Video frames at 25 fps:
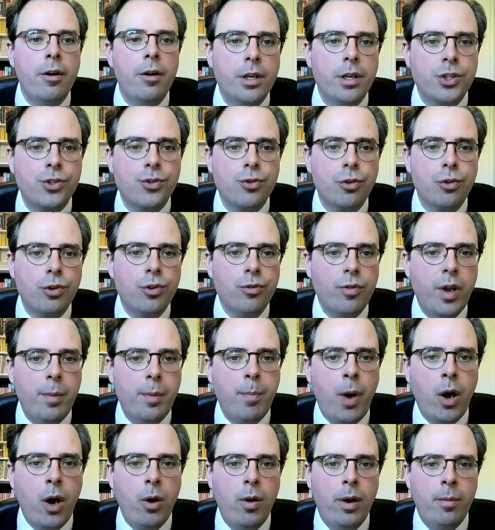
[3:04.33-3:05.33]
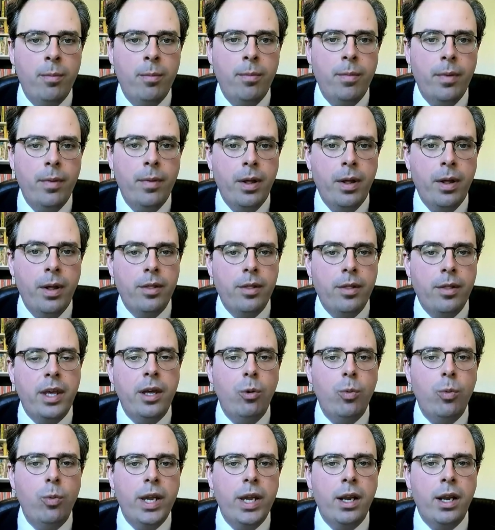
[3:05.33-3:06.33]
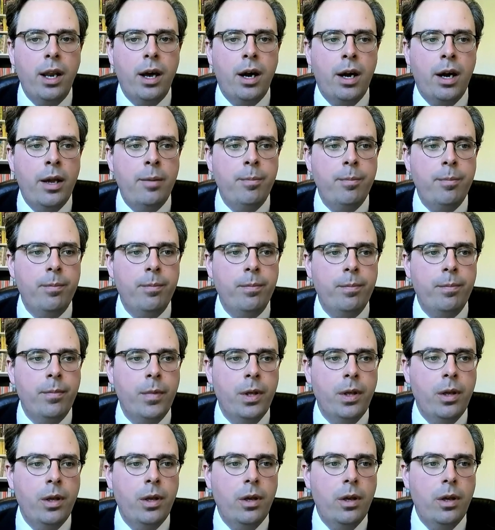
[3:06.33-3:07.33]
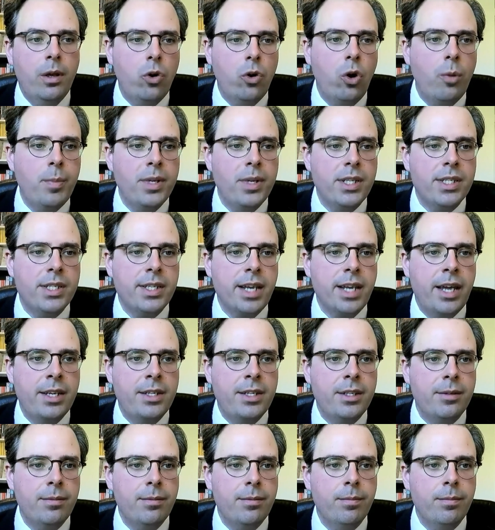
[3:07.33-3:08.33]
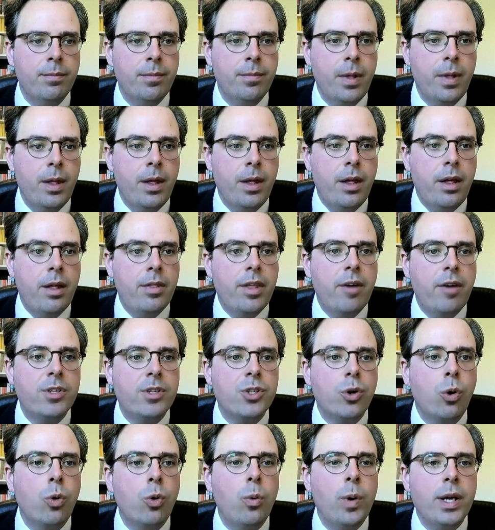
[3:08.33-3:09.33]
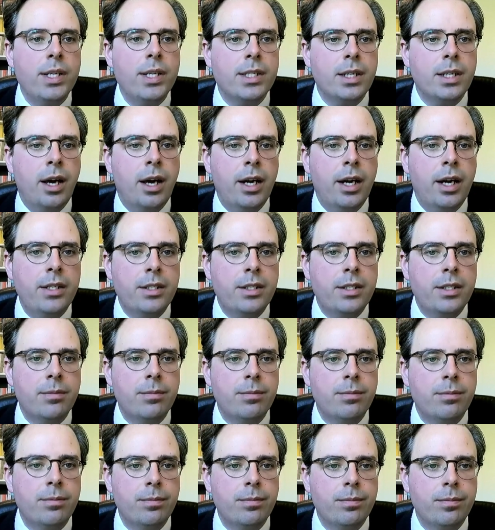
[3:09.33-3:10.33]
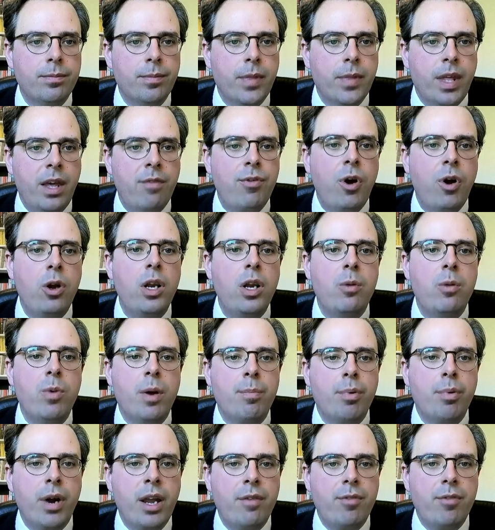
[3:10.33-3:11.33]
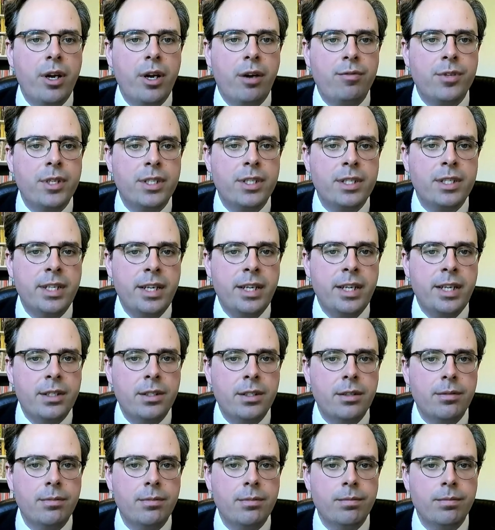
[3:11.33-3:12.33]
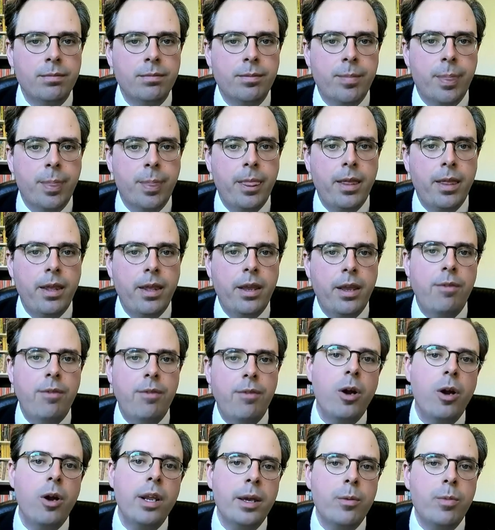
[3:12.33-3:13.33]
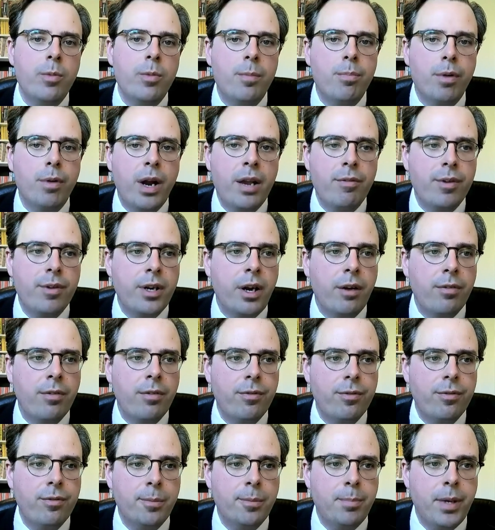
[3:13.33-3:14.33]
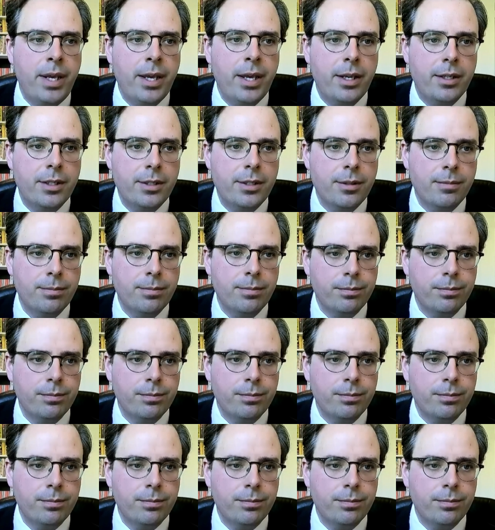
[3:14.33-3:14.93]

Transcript: extraordinary poem, The Hill We Climb, Gorman said, "There is always light, if only we're brave enough to see it, if only we're brave enough to be it."